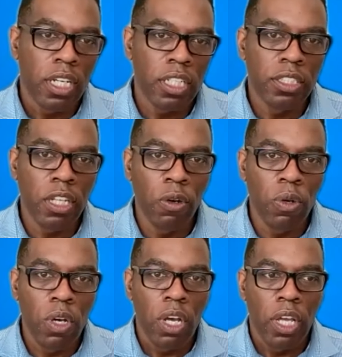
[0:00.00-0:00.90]
And
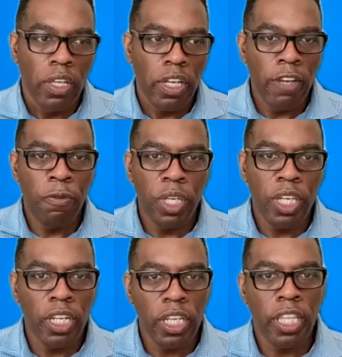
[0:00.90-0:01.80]
so if we
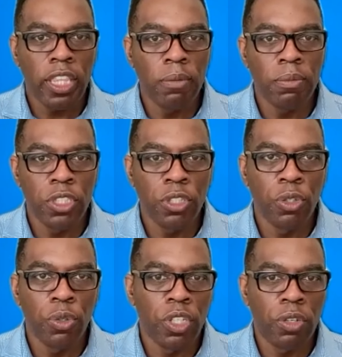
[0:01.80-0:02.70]
can get them
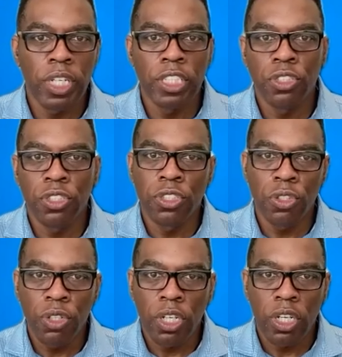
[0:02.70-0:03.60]
to the credentials
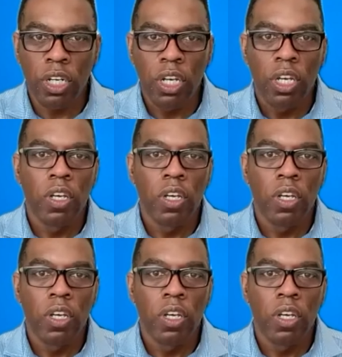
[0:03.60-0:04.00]
sooner,